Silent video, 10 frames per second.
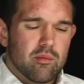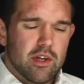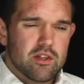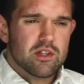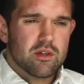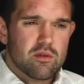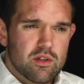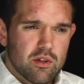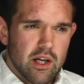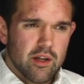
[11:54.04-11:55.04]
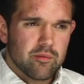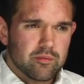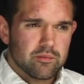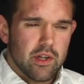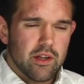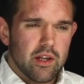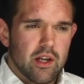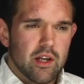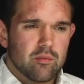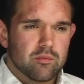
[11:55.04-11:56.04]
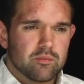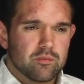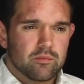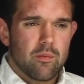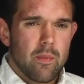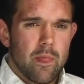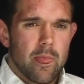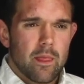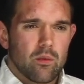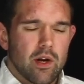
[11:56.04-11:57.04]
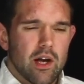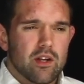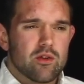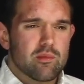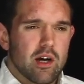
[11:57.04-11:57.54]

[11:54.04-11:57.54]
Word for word: made sure she was okay, and then when I used